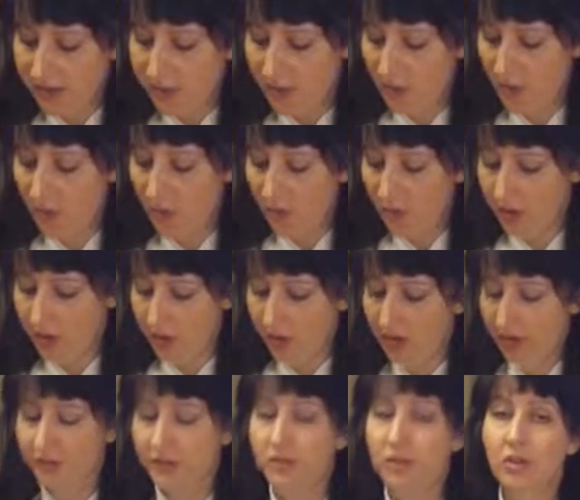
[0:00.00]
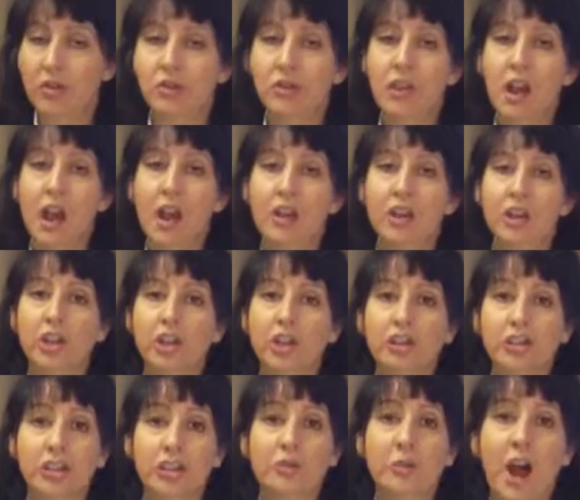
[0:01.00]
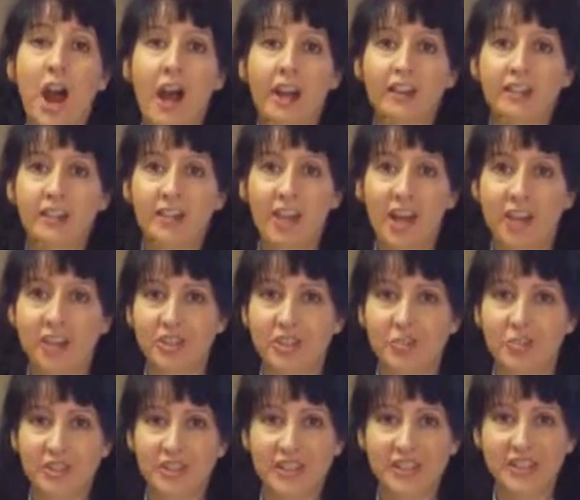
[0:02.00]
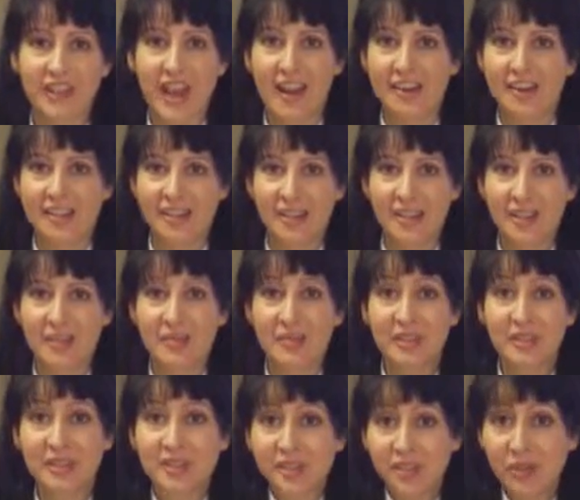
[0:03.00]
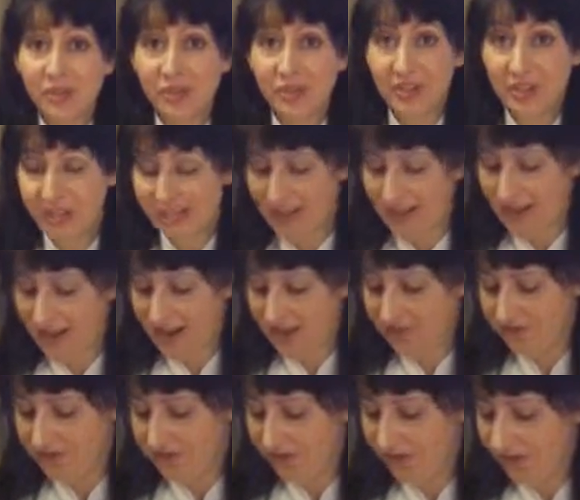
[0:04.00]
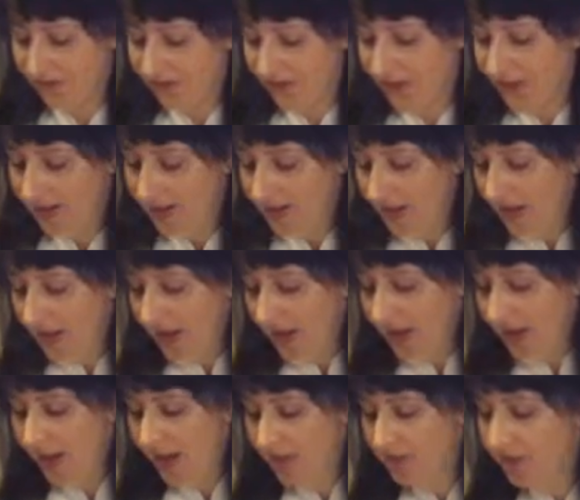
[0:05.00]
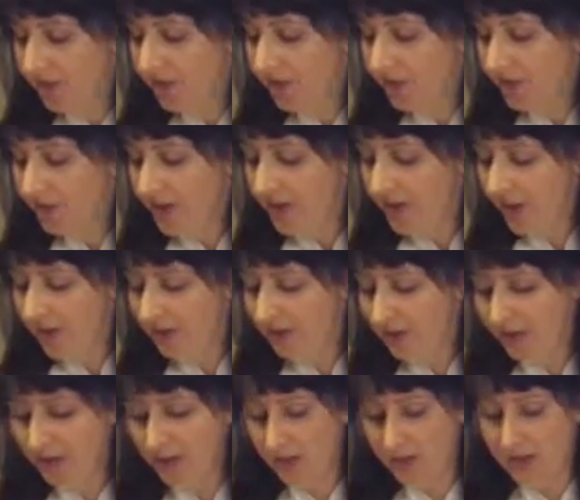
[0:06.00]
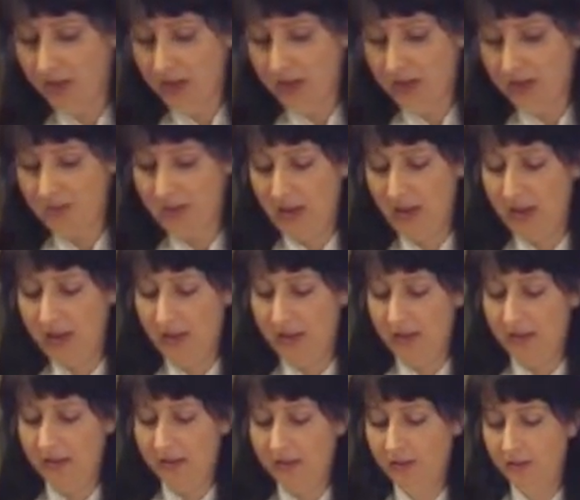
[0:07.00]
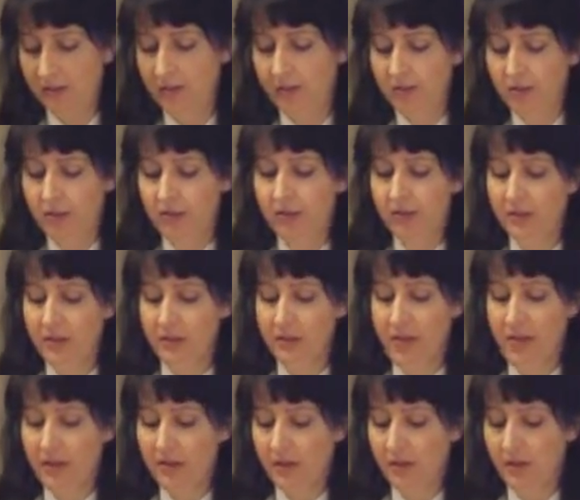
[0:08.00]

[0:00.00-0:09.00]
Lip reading: of the bowl, and it's no longer too hot to touch, which is excellent. It means it's cooling down. And I'm going to go ahead and start adding my eggs. So I'm going to turn this back